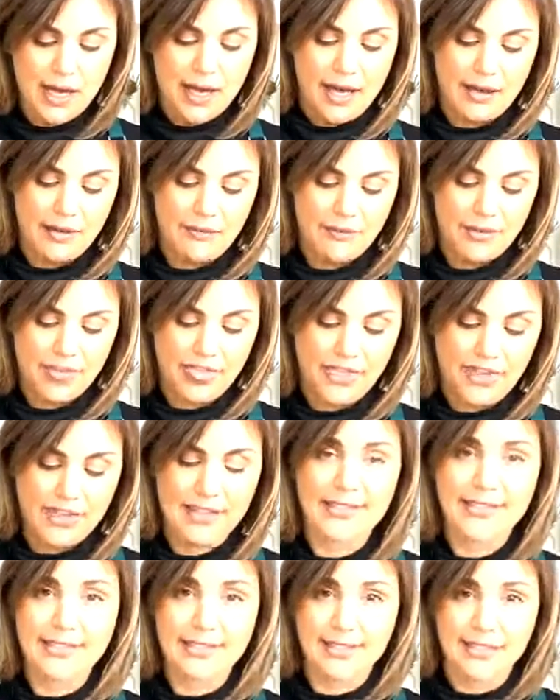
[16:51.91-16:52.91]
of
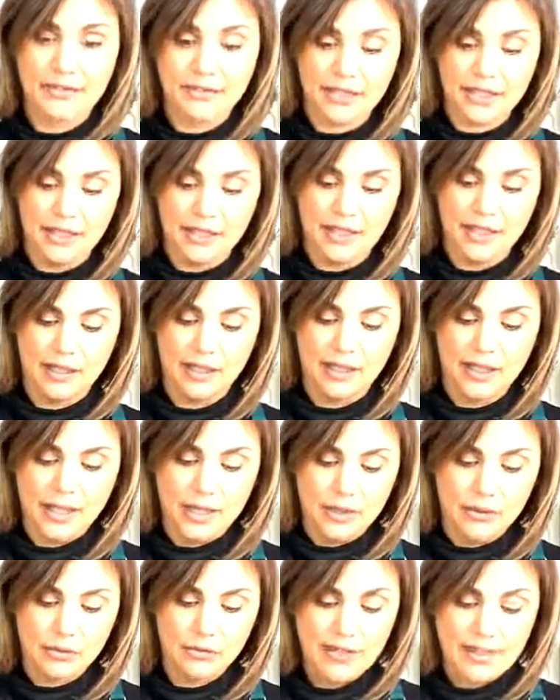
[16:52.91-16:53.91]
Thanksgiving
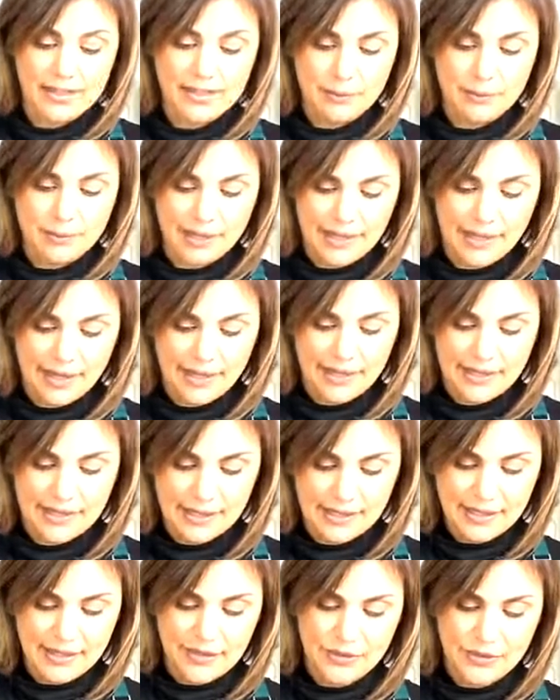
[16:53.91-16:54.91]
recipe
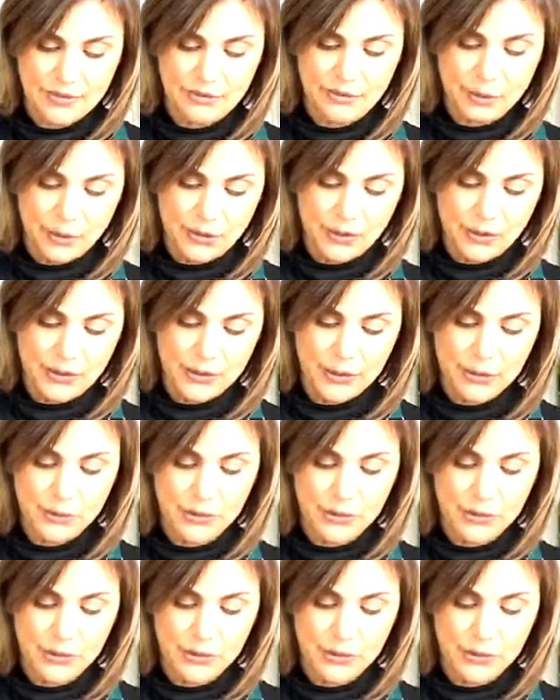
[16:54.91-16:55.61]
ideas for you,